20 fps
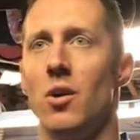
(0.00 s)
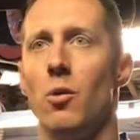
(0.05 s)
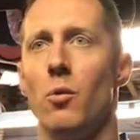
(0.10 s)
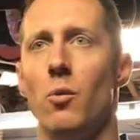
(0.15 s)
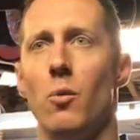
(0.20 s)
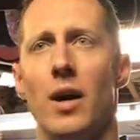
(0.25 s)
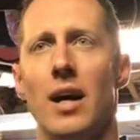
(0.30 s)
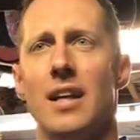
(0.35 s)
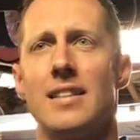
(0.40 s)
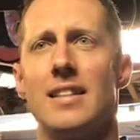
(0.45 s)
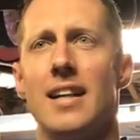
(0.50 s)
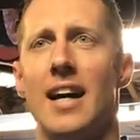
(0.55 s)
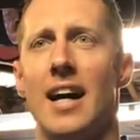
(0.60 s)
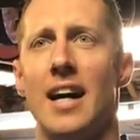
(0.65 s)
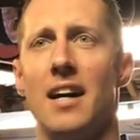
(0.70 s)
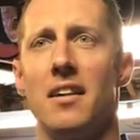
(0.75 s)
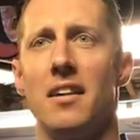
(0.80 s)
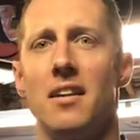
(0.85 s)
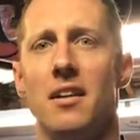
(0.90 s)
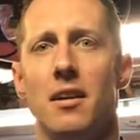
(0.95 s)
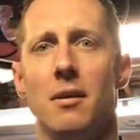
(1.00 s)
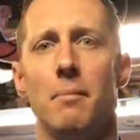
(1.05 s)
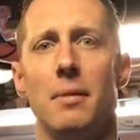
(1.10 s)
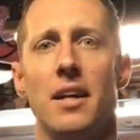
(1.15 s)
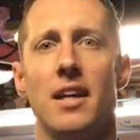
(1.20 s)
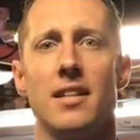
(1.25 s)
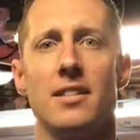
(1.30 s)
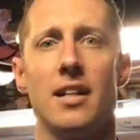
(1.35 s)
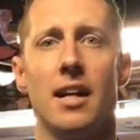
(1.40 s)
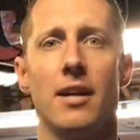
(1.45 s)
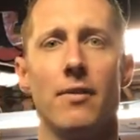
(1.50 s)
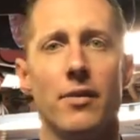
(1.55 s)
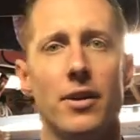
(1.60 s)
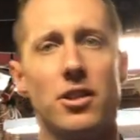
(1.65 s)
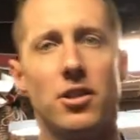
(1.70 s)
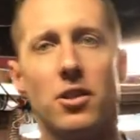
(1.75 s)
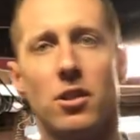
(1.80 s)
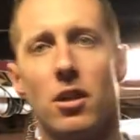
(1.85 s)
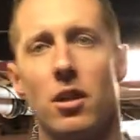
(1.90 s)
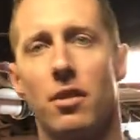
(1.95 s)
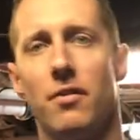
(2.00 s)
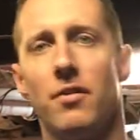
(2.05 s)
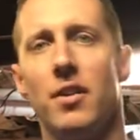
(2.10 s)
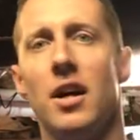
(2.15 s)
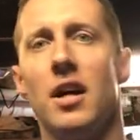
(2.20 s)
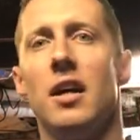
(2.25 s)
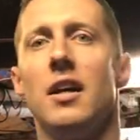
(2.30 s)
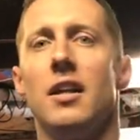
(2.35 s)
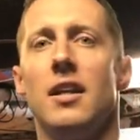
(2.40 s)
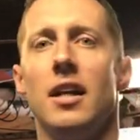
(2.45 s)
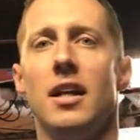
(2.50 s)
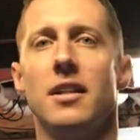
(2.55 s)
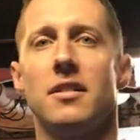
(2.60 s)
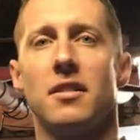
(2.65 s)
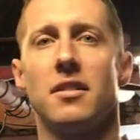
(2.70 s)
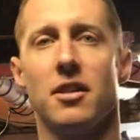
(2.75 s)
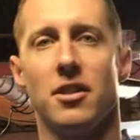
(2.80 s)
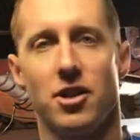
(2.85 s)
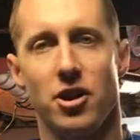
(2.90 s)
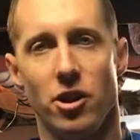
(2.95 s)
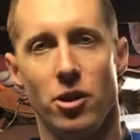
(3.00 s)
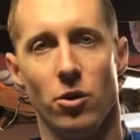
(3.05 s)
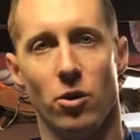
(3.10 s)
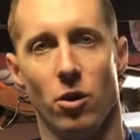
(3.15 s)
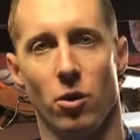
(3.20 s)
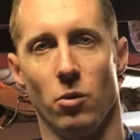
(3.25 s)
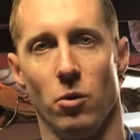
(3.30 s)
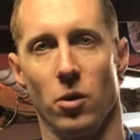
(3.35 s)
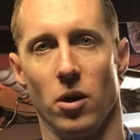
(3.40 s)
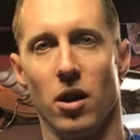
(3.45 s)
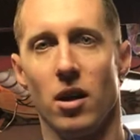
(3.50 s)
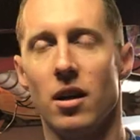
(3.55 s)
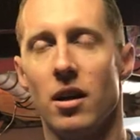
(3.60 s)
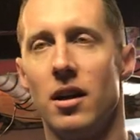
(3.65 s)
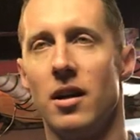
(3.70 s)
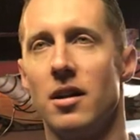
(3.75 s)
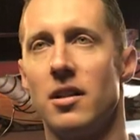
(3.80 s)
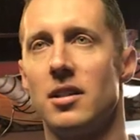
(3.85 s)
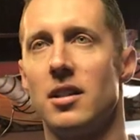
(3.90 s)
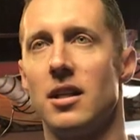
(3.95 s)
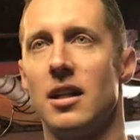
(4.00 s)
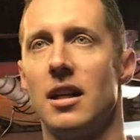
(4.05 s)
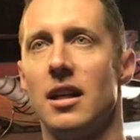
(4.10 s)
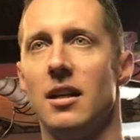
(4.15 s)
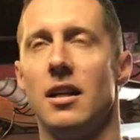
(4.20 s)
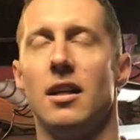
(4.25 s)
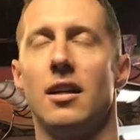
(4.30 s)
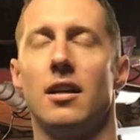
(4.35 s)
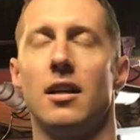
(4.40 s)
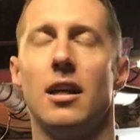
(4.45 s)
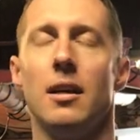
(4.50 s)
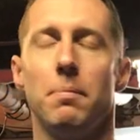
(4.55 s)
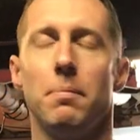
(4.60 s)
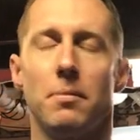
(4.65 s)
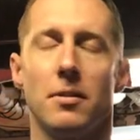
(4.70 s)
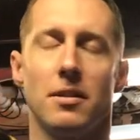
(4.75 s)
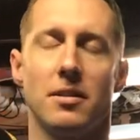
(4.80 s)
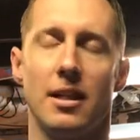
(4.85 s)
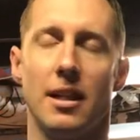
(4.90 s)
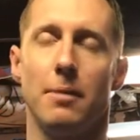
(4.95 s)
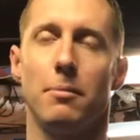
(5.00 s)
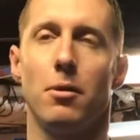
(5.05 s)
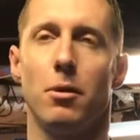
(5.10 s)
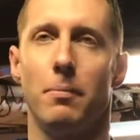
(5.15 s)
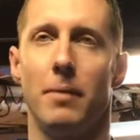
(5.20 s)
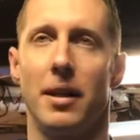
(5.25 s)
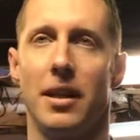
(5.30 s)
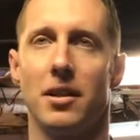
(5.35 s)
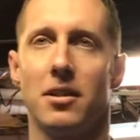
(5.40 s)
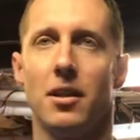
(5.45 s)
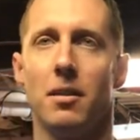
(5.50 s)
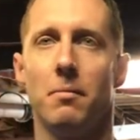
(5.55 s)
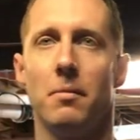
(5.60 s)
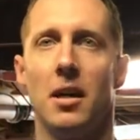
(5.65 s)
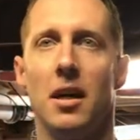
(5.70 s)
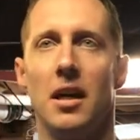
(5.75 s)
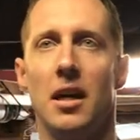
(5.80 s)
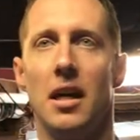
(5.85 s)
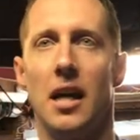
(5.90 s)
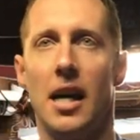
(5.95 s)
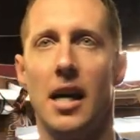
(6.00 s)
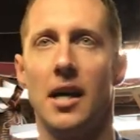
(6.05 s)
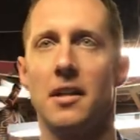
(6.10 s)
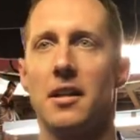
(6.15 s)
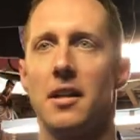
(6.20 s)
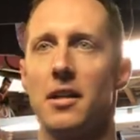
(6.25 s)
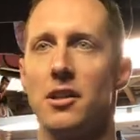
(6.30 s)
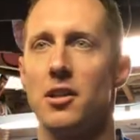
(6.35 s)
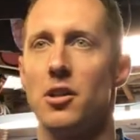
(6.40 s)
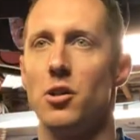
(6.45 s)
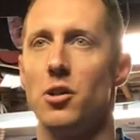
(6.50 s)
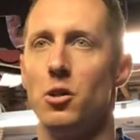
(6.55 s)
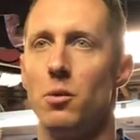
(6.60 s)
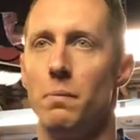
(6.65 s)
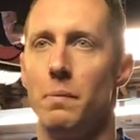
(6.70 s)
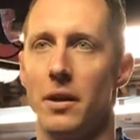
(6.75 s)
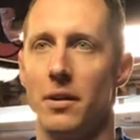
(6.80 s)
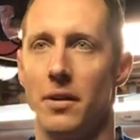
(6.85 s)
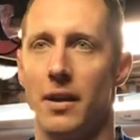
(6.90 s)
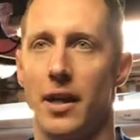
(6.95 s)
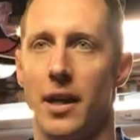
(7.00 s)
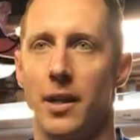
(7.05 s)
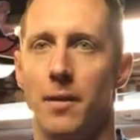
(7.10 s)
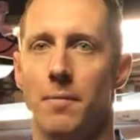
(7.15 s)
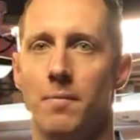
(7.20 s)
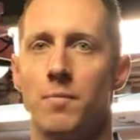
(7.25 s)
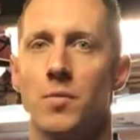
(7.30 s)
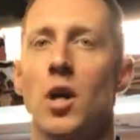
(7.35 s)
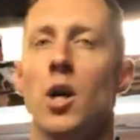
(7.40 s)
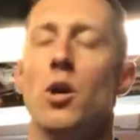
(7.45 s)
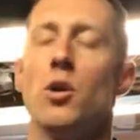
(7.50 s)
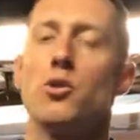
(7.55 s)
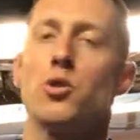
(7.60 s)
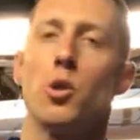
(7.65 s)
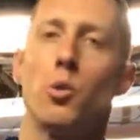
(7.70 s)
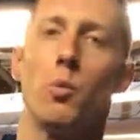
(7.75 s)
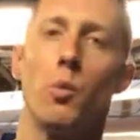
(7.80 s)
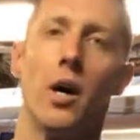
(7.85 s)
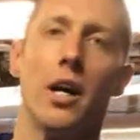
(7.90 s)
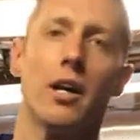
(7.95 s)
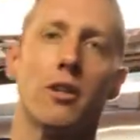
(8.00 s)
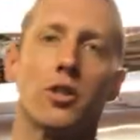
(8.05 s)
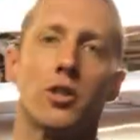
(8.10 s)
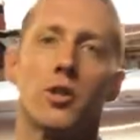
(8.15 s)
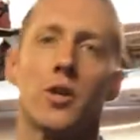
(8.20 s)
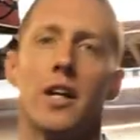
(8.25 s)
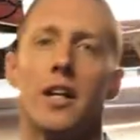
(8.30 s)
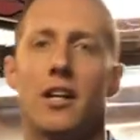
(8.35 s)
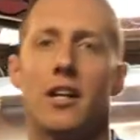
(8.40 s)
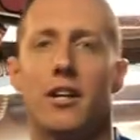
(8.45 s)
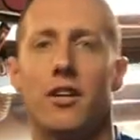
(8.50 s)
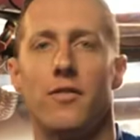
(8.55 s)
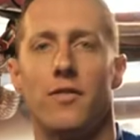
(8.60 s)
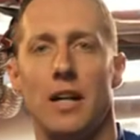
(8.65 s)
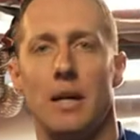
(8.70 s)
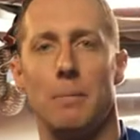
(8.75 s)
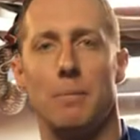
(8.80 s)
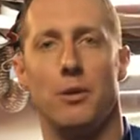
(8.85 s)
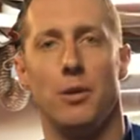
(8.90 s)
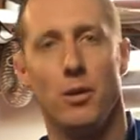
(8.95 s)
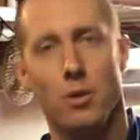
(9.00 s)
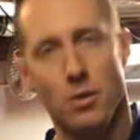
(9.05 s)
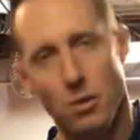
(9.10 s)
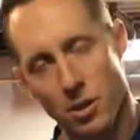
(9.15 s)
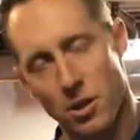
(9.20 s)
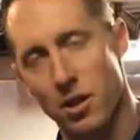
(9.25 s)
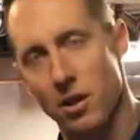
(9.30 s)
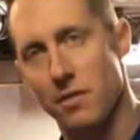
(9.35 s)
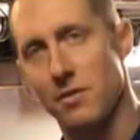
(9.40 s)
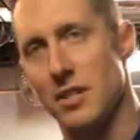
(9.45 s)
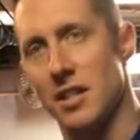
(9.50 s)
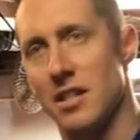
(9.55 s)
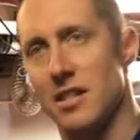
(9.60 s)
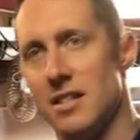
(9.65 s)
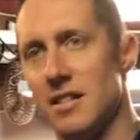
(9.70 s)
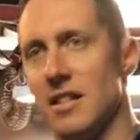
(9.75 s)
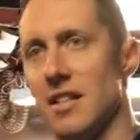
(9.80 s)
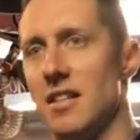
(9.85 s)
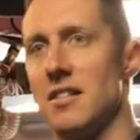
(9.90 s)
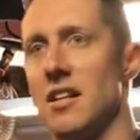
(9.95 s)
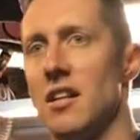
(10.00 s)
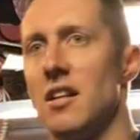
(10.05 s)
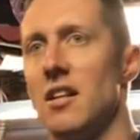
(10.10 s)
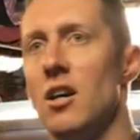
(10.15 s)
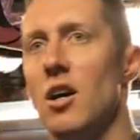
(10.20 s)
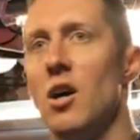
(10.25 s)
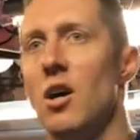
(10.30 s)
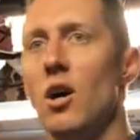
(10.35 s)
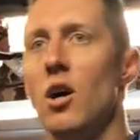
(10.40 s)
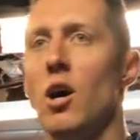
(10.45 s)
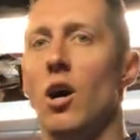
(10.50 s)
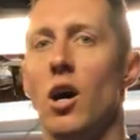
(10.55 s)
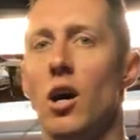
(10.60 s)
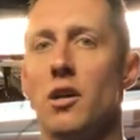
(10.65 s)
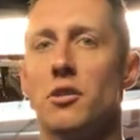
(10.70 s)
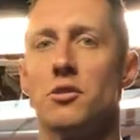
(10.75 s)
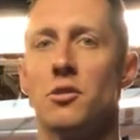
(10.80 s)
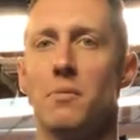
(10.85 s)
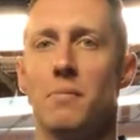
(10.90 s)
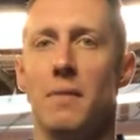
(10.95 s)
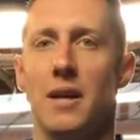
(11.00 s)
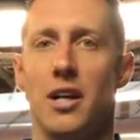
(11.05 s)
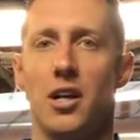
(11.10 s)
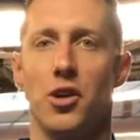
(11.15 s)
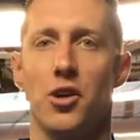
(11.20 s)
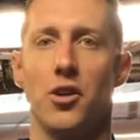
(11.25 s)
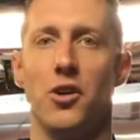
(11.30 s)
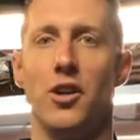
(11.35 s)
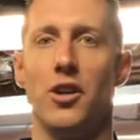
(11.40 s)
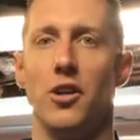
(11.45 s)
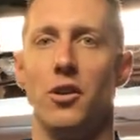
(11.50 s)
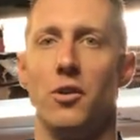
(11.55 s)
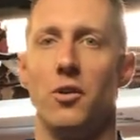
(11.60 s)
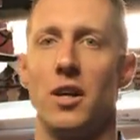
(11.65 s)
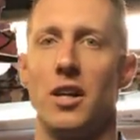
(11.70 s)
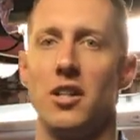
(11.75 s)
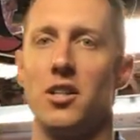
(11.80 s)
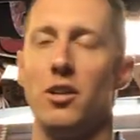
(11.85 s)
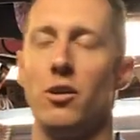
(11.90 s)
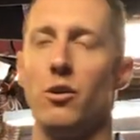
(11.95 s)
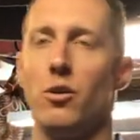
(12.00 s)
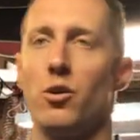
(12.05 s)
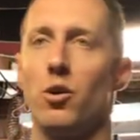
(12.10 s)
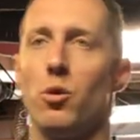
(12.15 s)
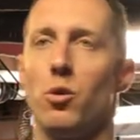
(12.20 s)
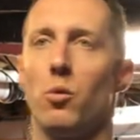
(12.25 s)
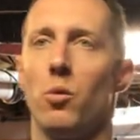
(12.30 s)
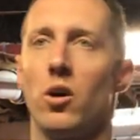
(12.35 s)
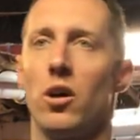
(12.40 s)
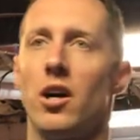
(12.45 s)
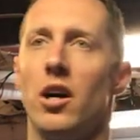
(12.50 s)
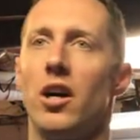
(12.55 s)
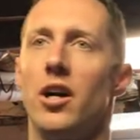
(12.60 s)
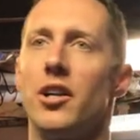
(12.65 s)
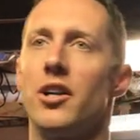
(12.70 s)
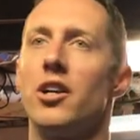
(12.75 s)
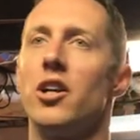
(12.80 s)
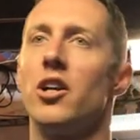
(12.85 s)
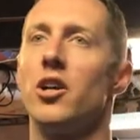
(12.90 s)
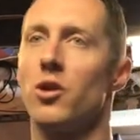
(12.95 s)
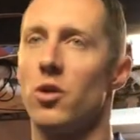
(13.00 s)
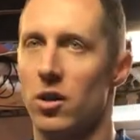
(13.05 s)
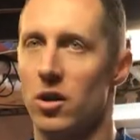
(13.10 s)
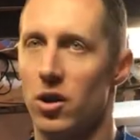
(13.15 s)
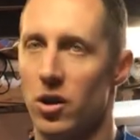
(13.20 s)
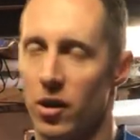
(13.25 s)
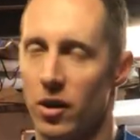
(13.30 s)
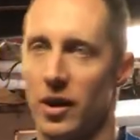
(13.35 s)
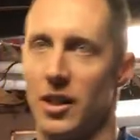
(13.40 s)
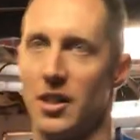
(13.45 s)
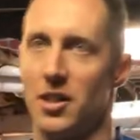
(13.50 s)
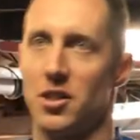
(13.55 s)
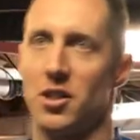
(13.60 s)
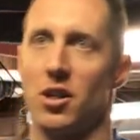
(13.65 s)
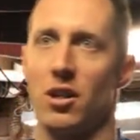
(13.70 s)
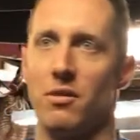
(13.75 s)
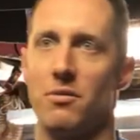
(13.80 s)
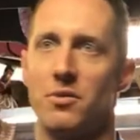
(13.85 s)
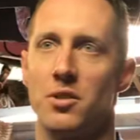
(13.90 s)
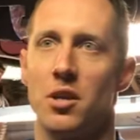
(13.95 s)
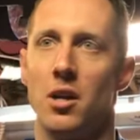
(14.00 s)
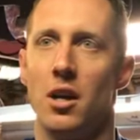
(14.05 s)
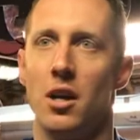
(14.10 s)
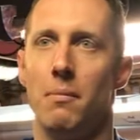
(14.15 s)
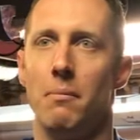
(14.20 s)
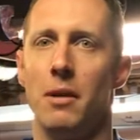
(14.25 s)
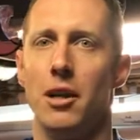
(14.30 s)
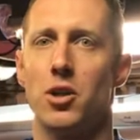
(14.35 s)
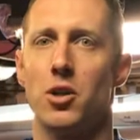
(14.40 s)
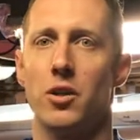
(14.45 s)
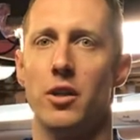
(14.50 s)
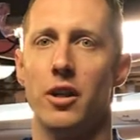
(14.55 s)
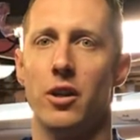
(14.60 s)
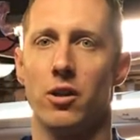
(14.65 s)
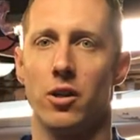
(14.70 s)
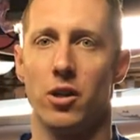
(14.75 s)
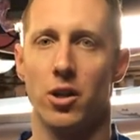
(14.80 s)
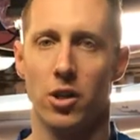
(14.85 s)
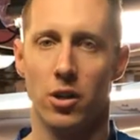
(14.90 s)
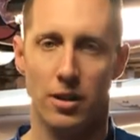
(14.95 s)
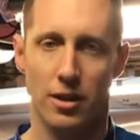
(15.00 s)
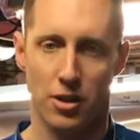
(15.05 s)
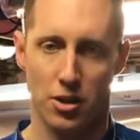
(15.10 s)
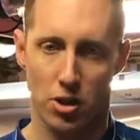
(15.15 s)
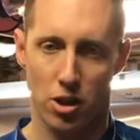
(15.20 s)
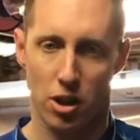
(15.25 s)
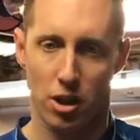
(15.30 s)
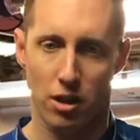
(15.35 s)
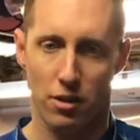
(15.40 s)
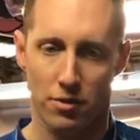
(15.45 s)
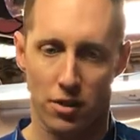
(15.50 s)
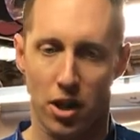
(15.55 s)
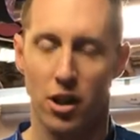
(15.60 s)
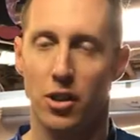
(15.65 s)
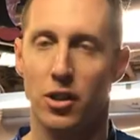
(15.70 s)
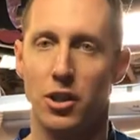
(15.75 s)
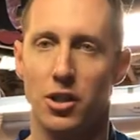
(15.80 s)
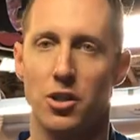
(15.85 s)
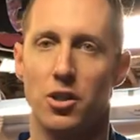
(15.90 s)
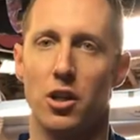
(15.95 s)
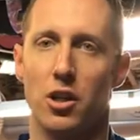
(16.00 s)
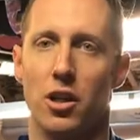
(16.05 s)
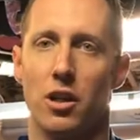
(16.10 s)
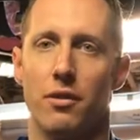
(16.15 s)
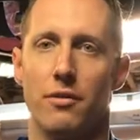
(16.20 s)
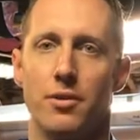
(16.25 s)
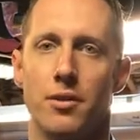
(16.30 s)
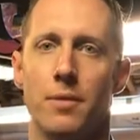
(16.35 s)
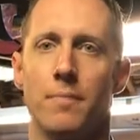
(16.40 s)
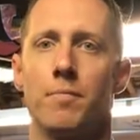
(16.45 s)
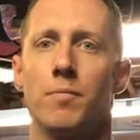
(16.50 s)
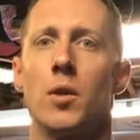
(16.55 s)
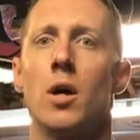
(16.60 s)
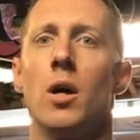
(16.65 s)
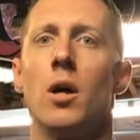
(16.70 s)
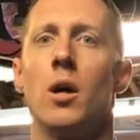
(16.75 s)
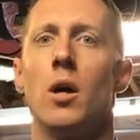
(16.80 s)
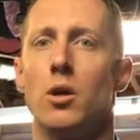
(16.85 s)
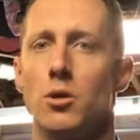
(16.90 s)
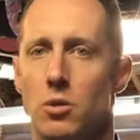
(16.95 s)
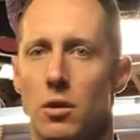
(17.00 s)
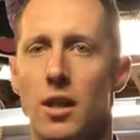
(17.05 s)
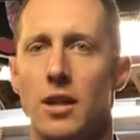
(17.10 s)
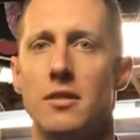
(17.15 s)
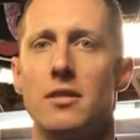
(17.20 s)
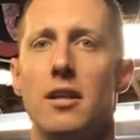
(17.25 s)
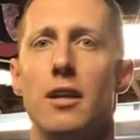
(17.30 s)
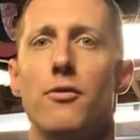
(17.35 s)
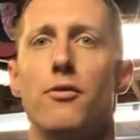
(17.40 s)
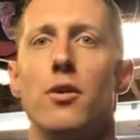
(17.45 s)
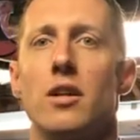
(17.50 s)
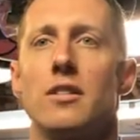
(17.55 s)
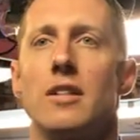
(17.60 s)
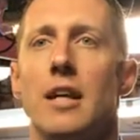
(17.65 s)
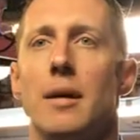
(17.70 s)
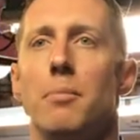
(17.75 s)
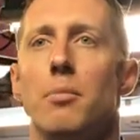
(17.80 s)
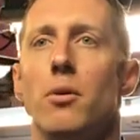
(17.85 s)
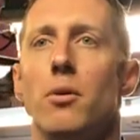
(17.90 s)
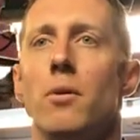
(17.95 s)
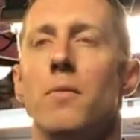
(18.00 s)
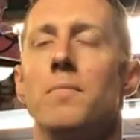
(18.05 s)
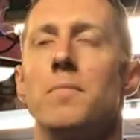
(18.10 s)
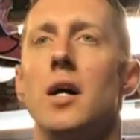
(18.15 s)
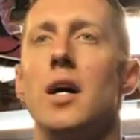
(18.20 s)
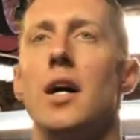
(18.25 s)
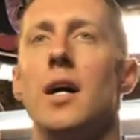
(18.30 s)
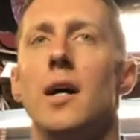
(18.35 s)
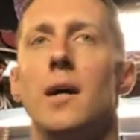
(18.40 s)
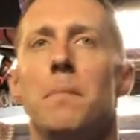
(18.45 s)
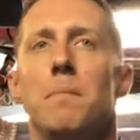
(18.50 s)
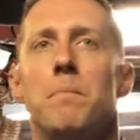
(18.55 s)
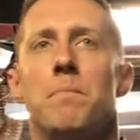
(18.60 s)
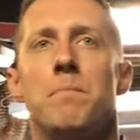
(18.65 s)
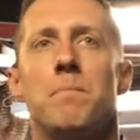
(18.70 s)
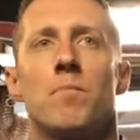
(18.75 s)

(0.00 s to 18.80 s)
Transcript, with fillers: Why is that? Because every serve needs continual work to keep the same momentum and to continue building. So while you're trying to develop new serves this season, also make sure that you continue to work on your current serves. Make sure that your current serves are good serves. So let's say, for example, um,